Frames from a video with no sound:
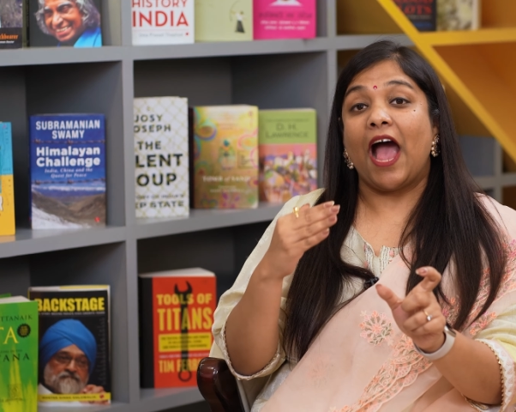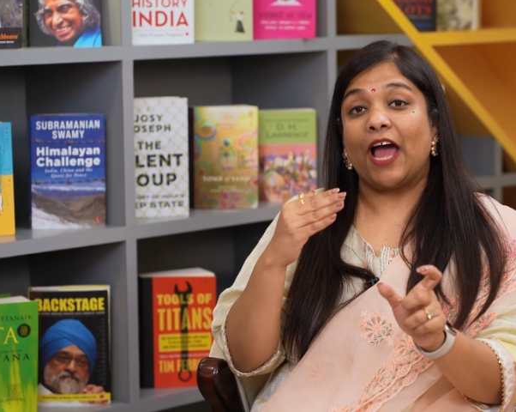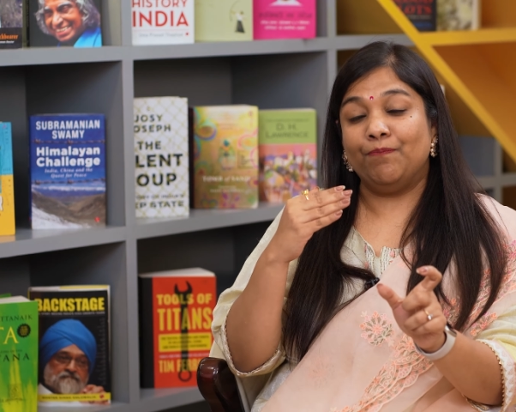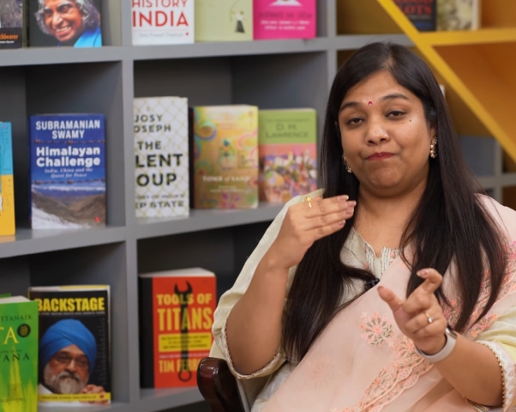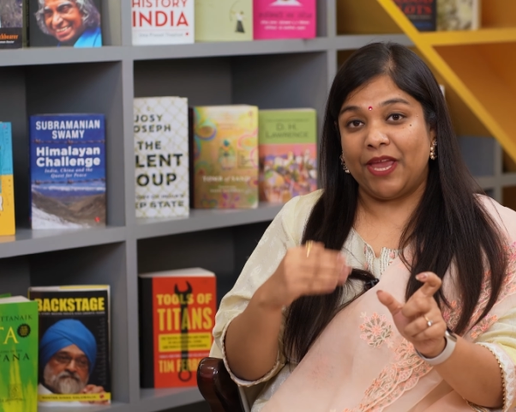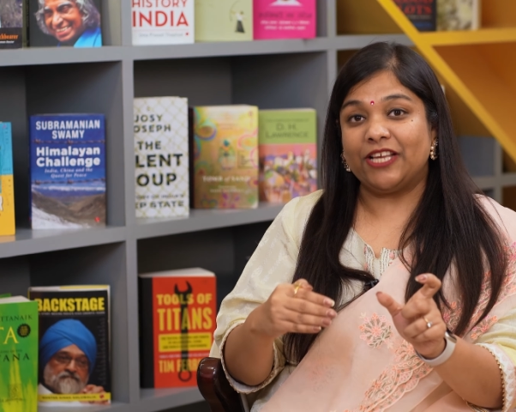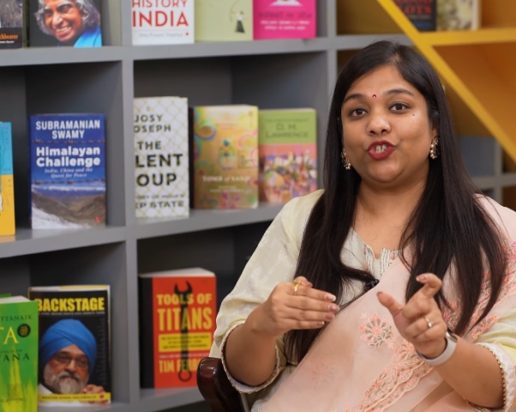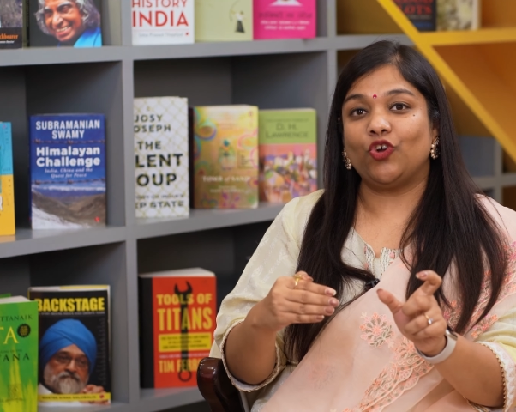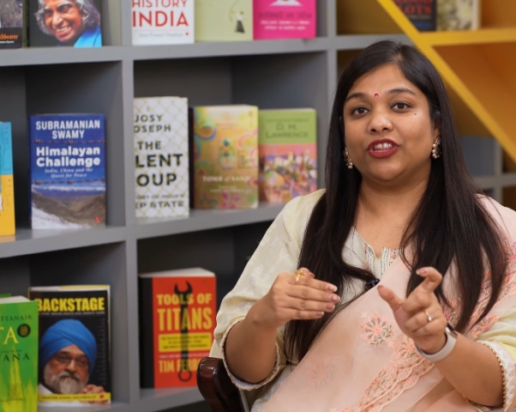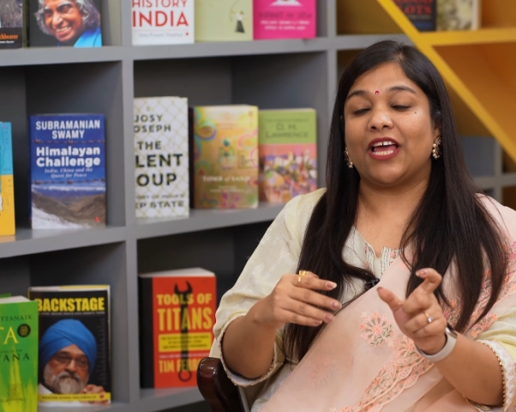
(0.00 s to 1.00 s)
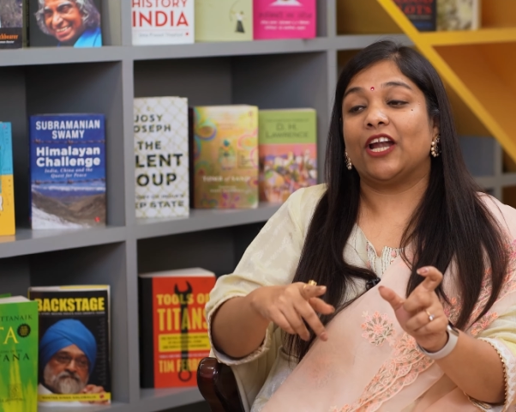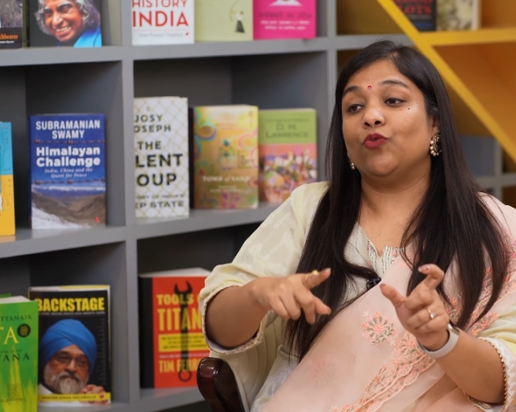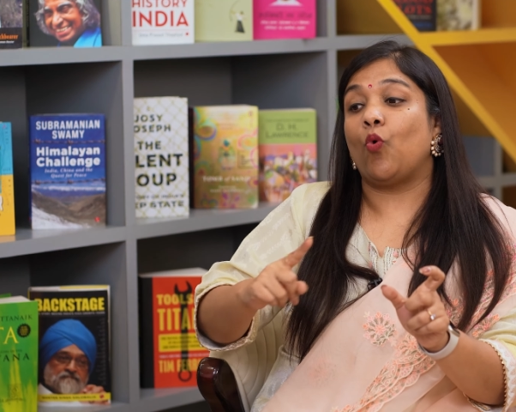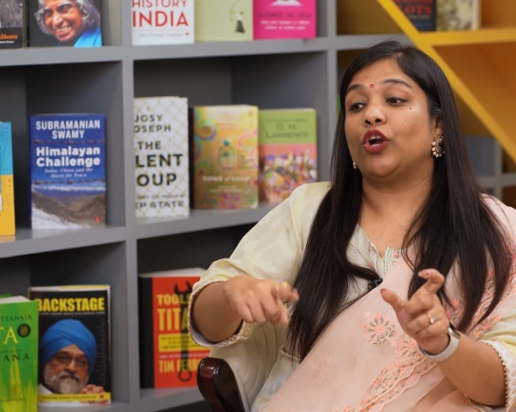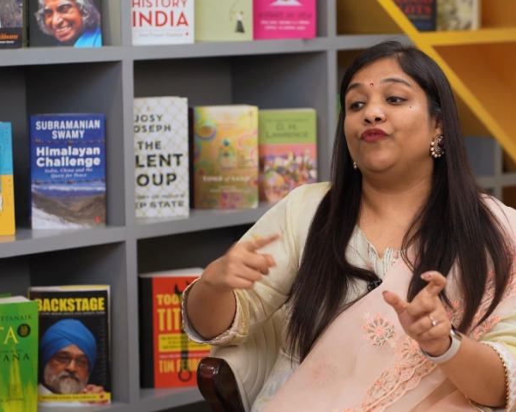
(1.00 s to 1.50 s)
Speaker 1: and based on that
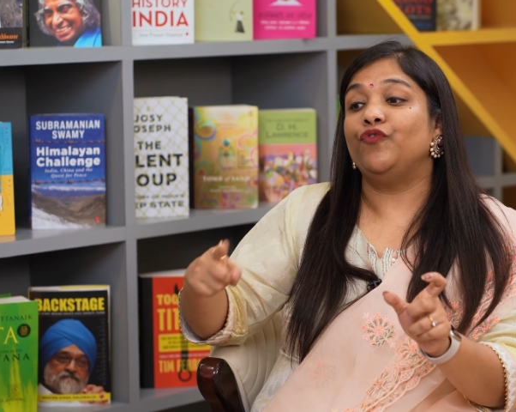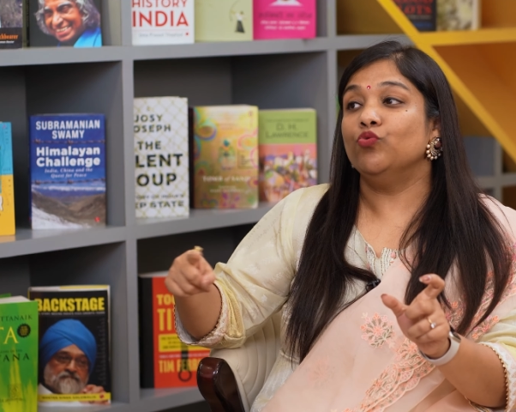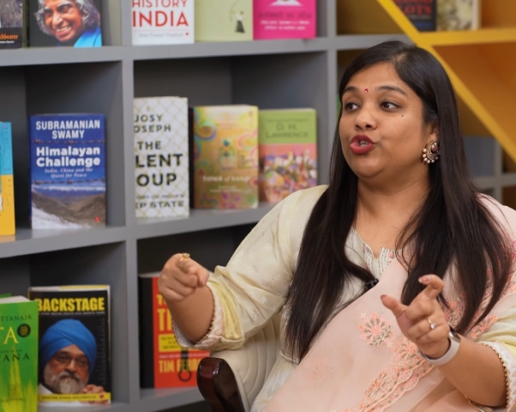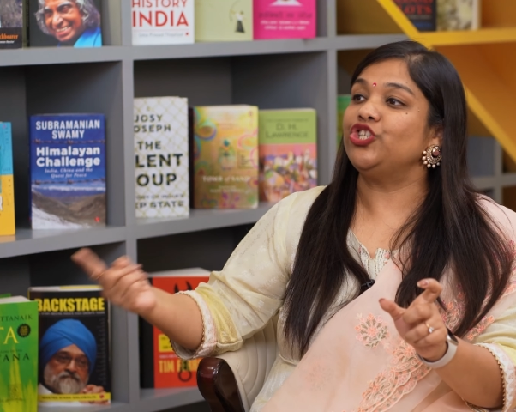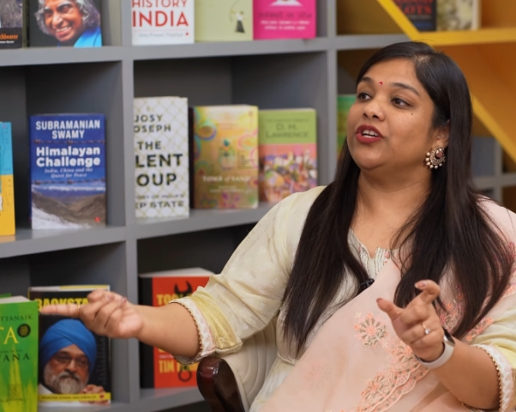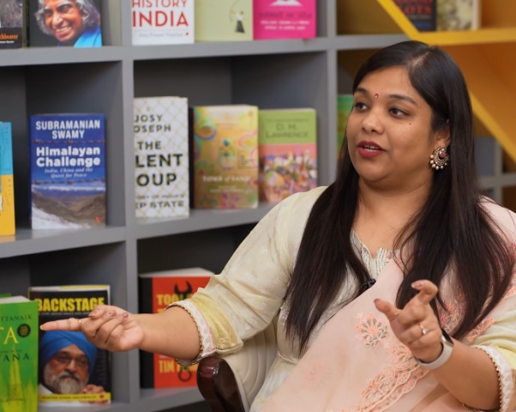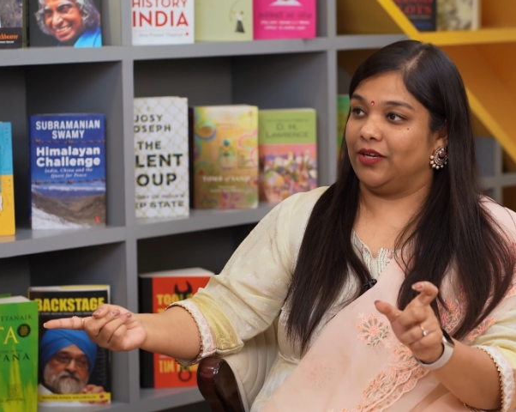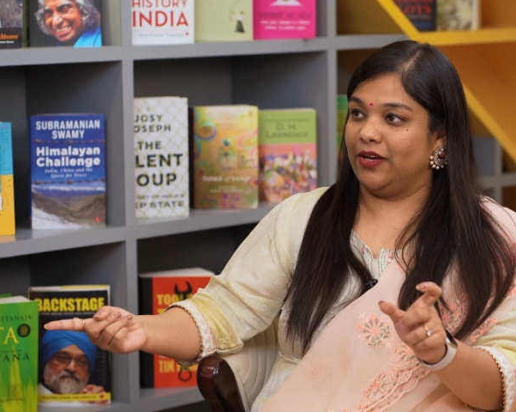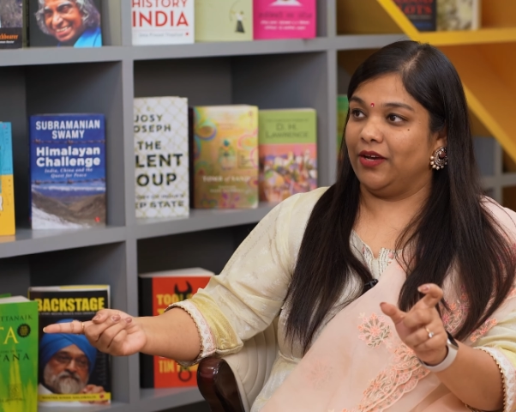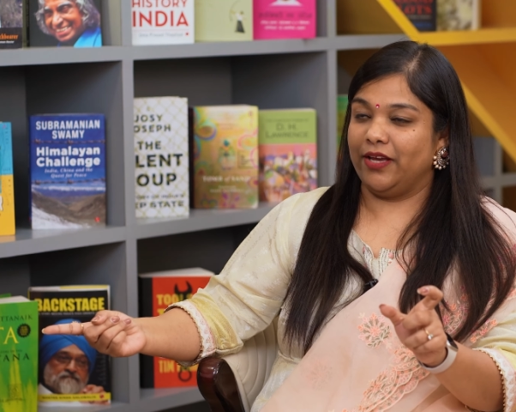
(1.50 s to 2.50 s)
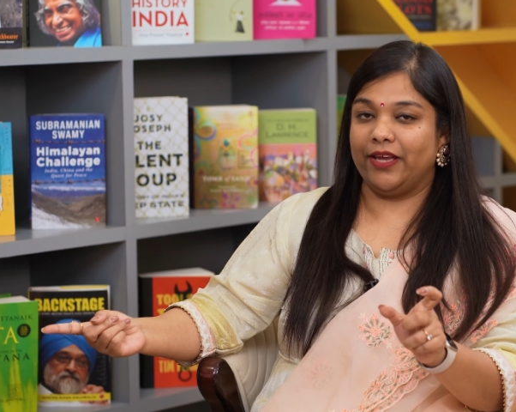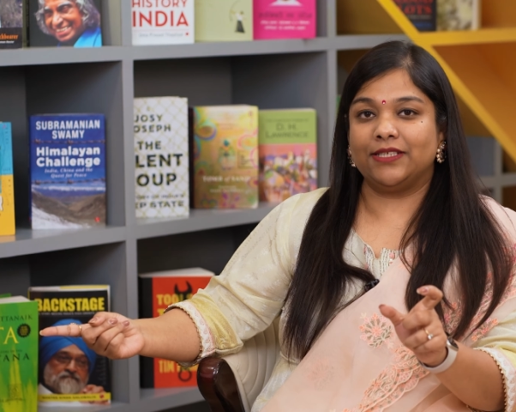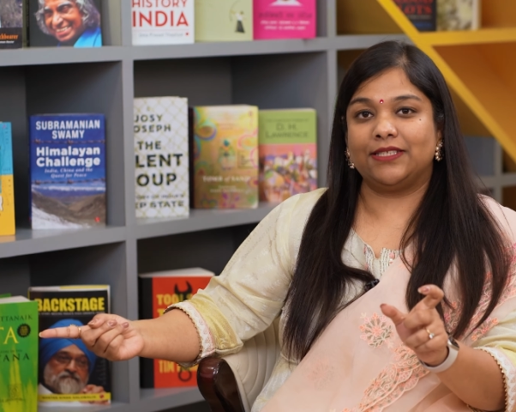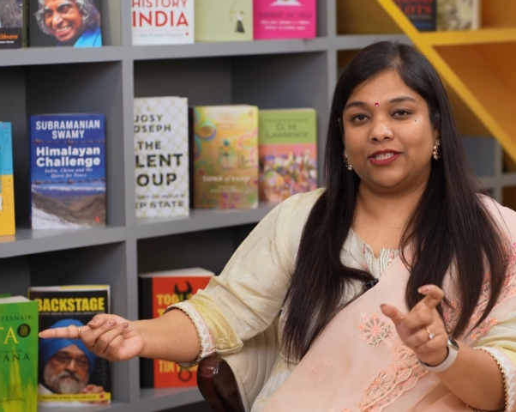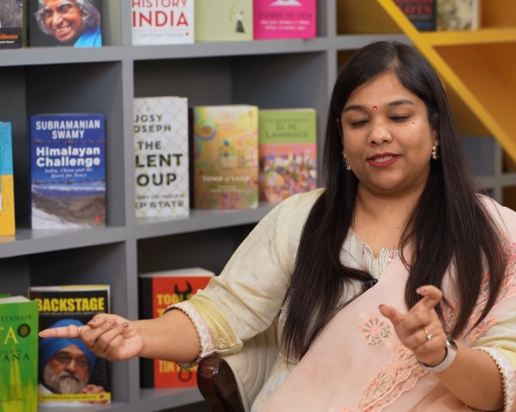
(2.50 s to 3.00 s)
what future
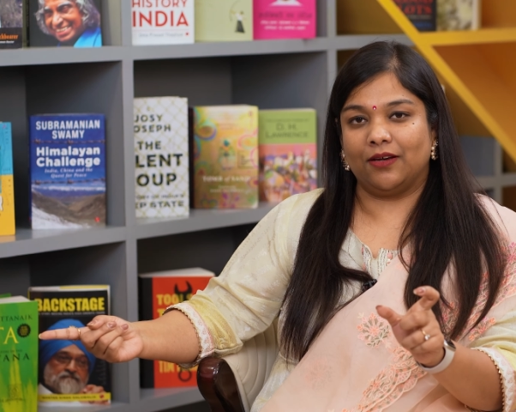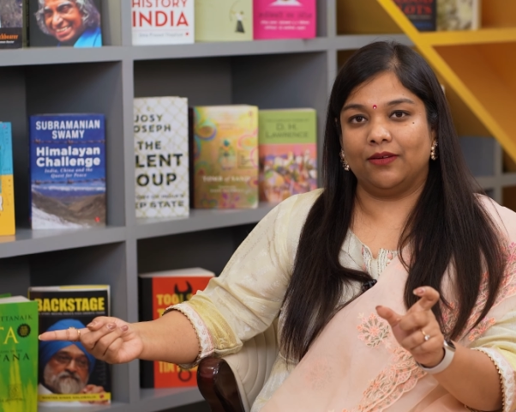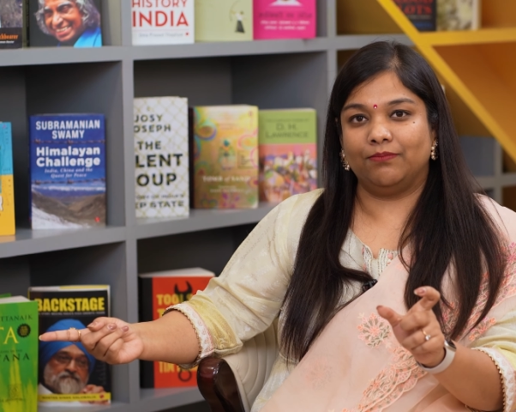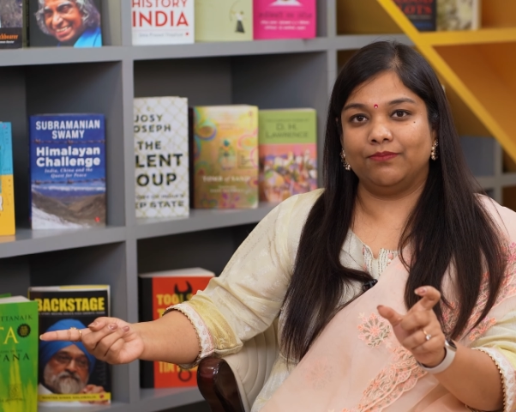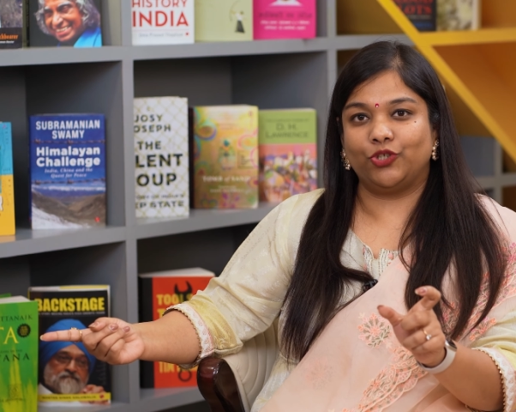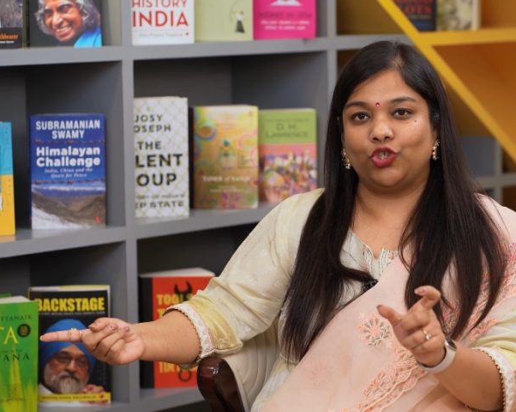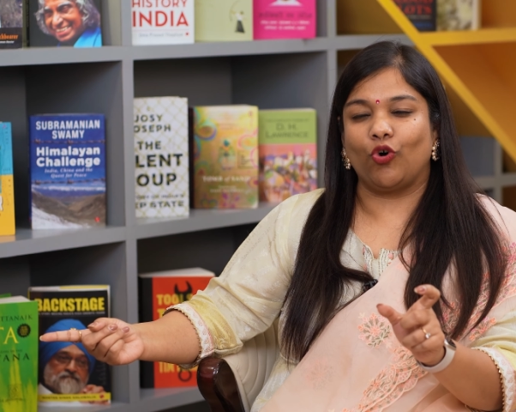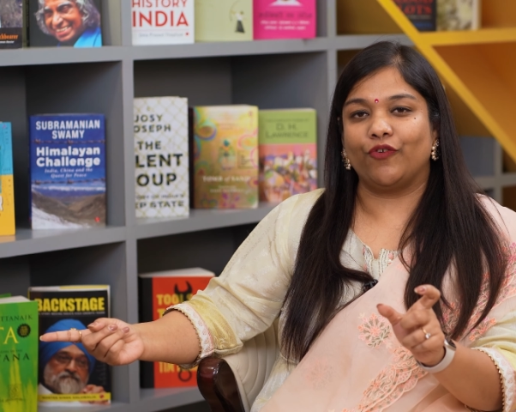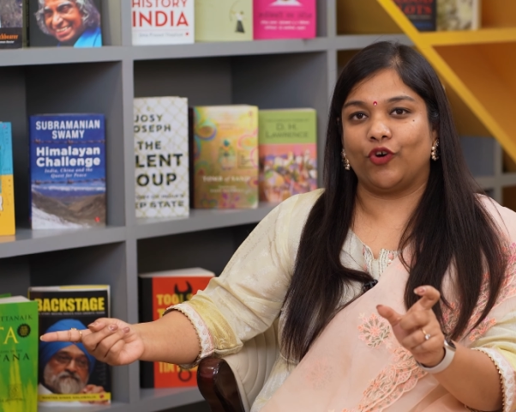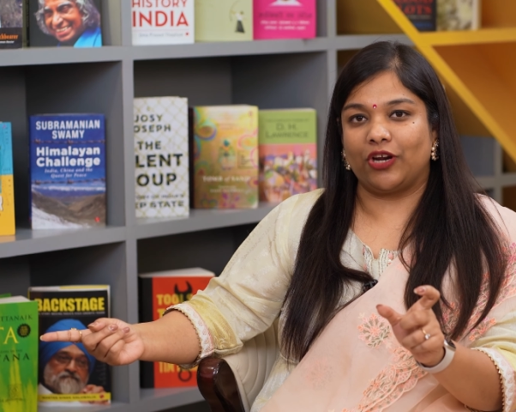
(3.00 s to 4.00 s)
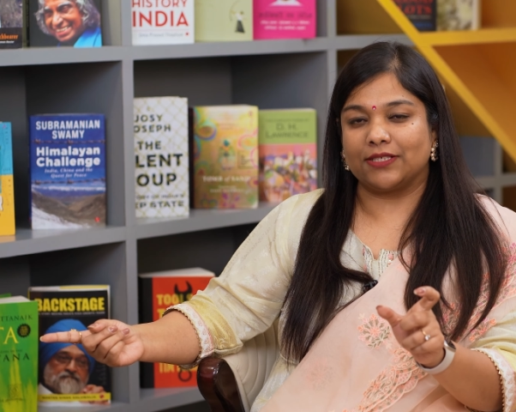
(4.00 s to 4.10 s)
is uh, store for